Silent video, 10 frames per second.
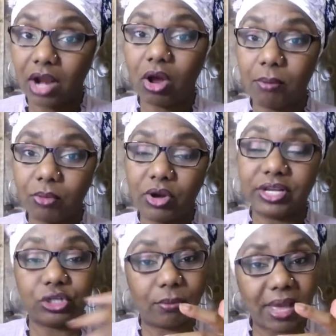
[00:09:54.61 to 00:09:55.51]
a lot more
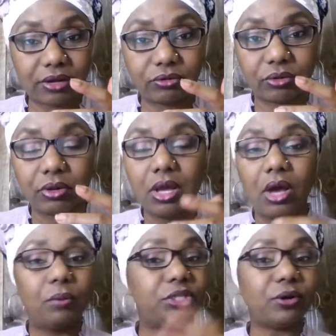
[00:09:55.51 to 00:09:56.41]
than your macro,
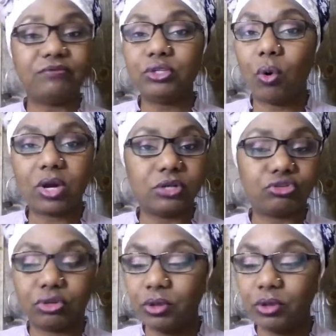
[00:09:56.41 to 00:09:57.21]
which you have no control.